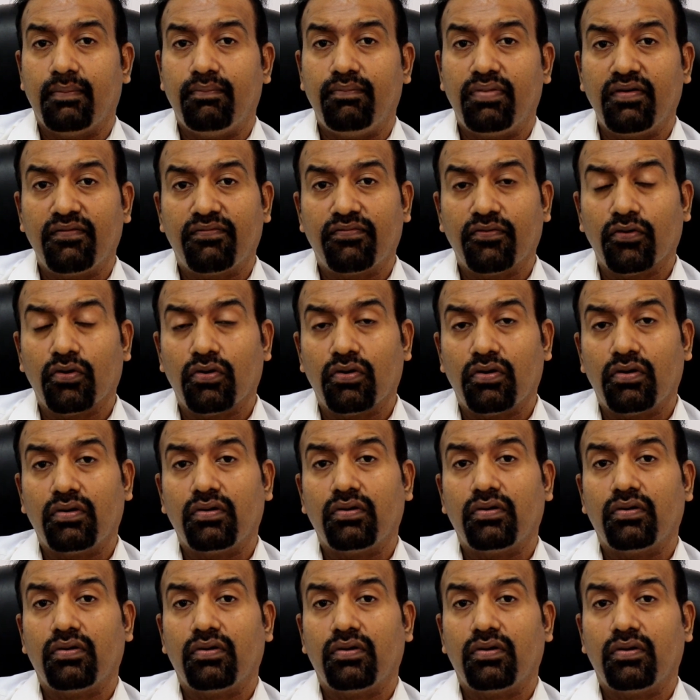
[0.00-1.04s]

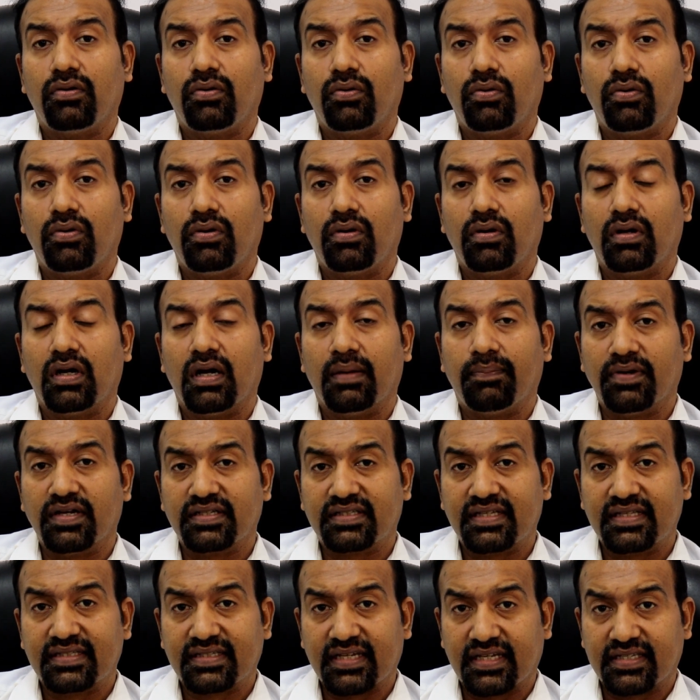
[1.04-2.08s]
before a
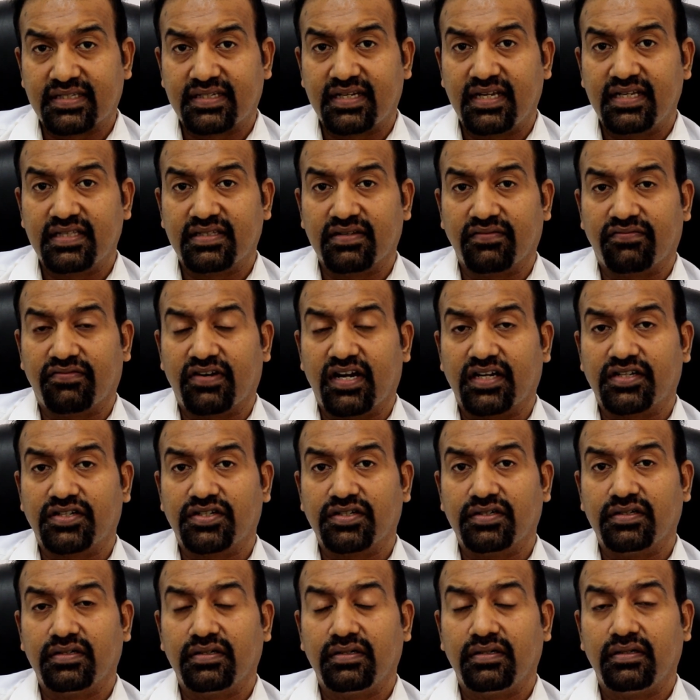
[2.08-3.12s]
person sustains a
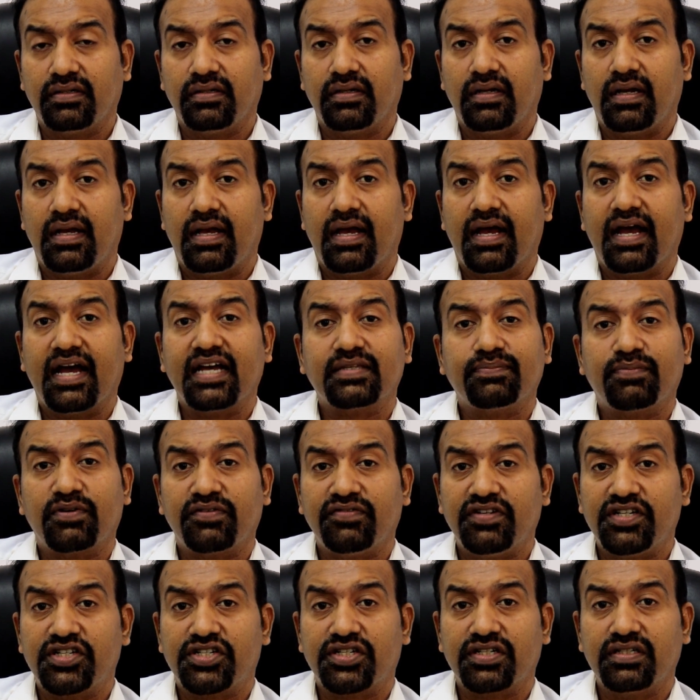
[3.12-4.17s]
fracture, as
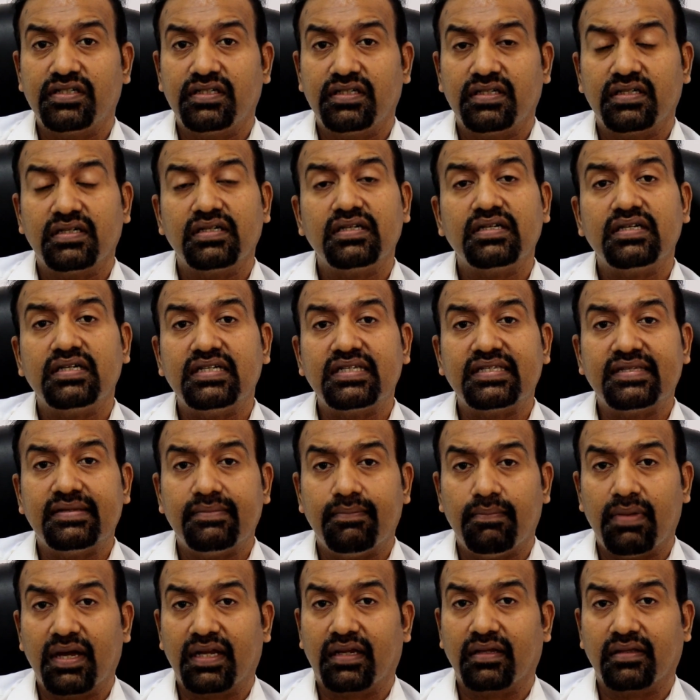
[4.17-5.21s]
prevention
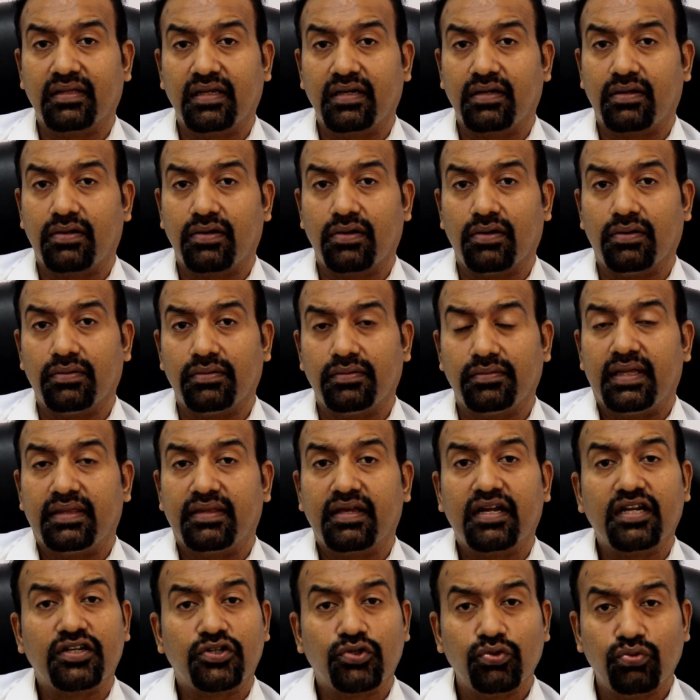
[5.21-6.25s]
is better than cure.
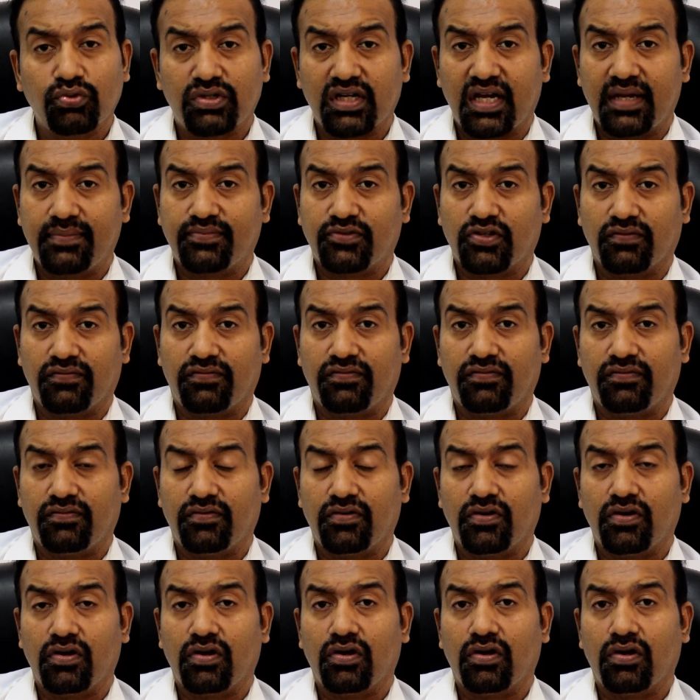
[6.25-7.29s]
There are two types of
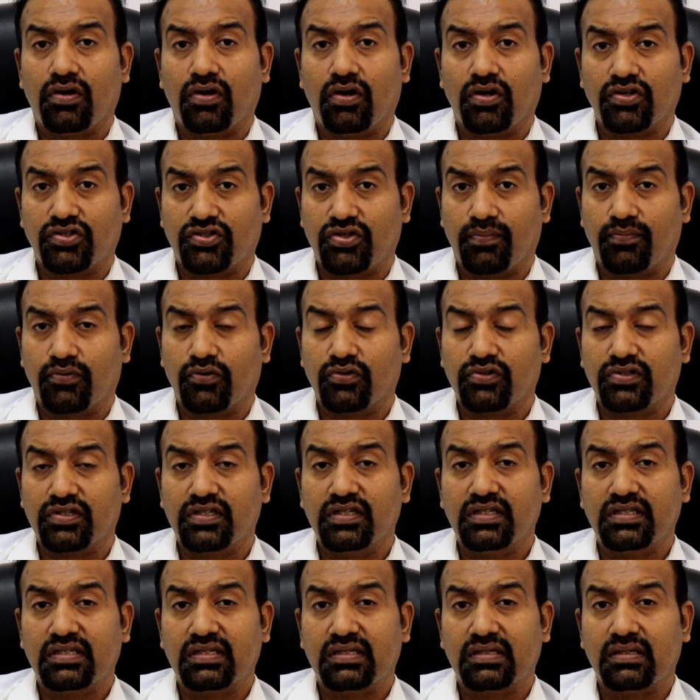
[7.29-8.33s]

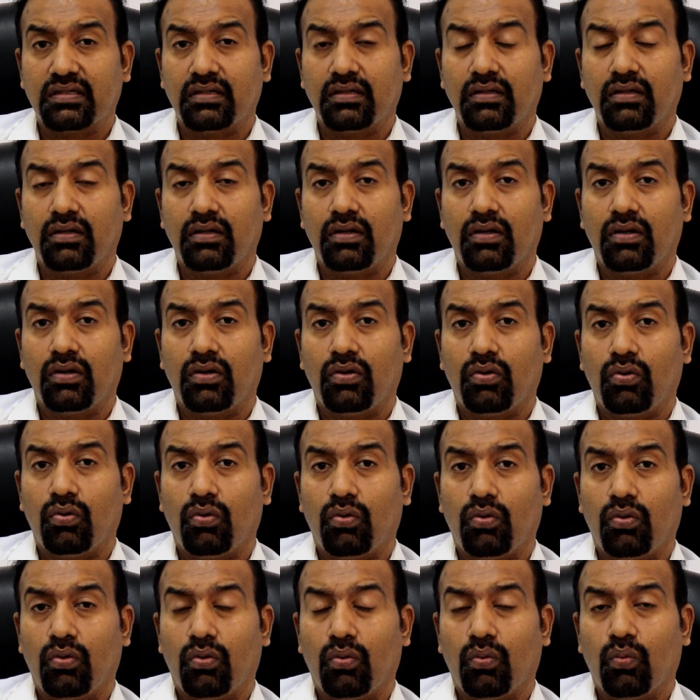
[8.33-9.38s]
osteoporosis.
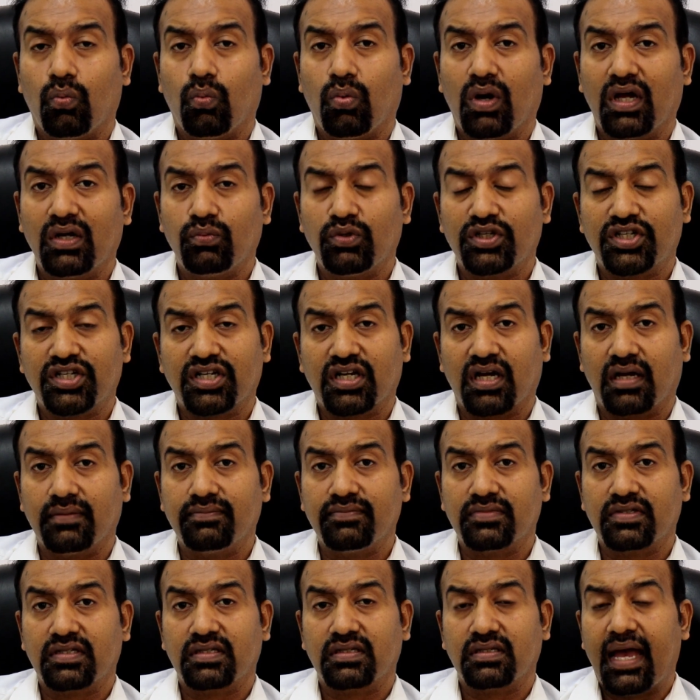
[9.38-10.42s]
One which
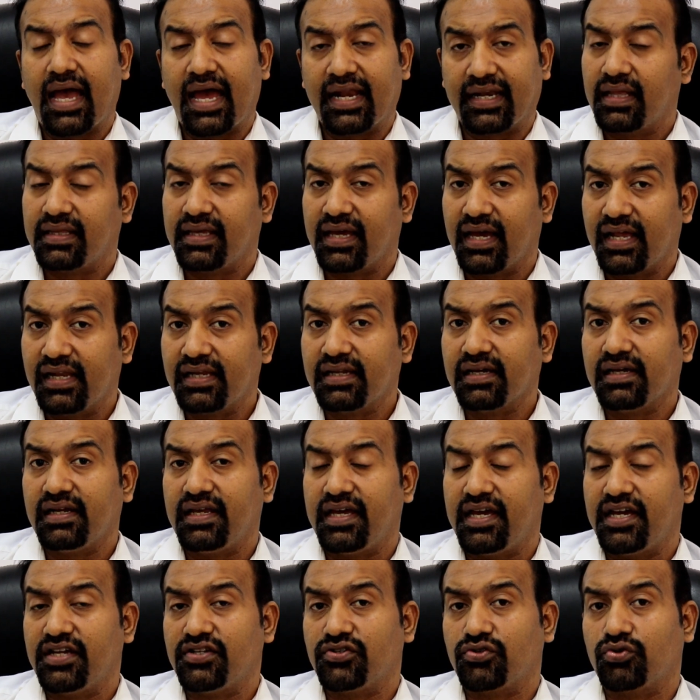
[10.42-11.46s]
comes at the
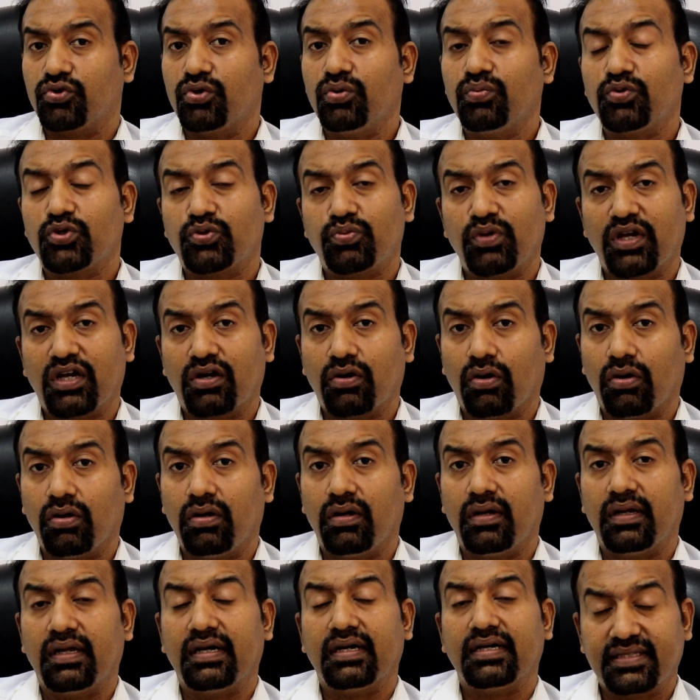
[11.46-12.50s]
elderly age group, which we
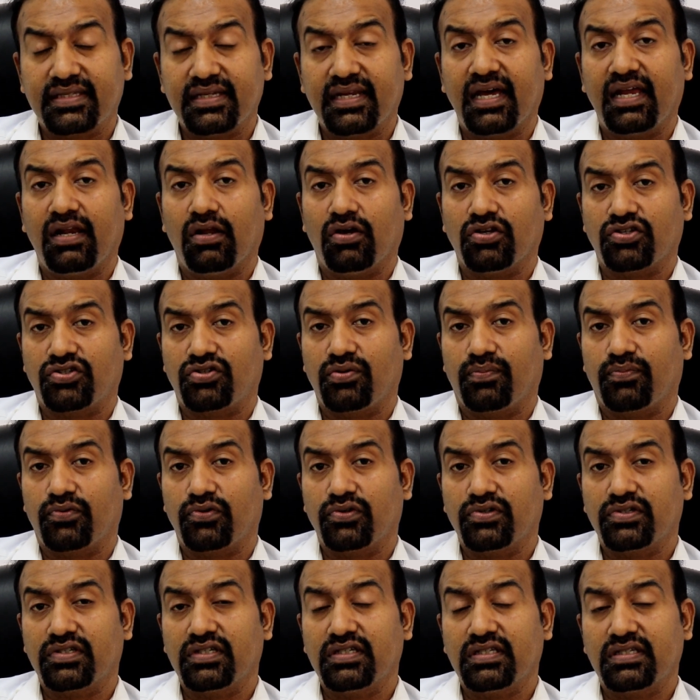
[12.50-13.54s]
call senile
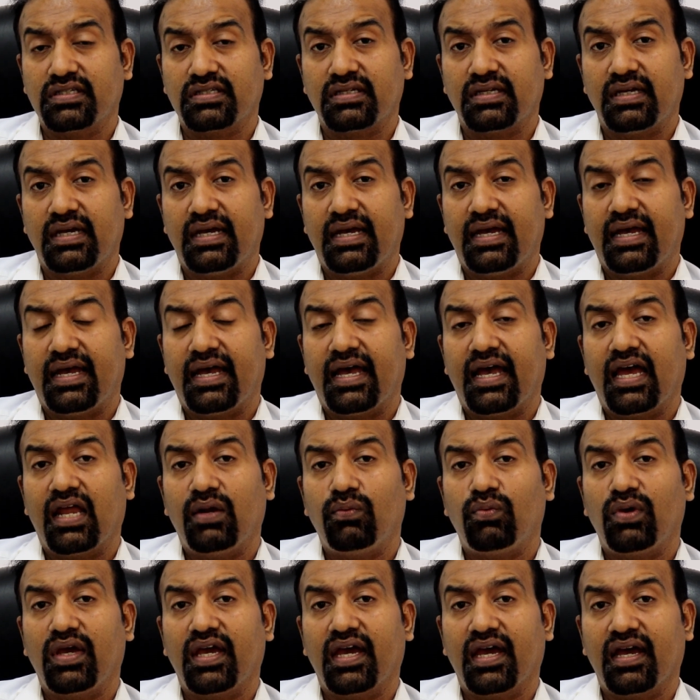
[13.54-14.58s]
osteoporosis, and we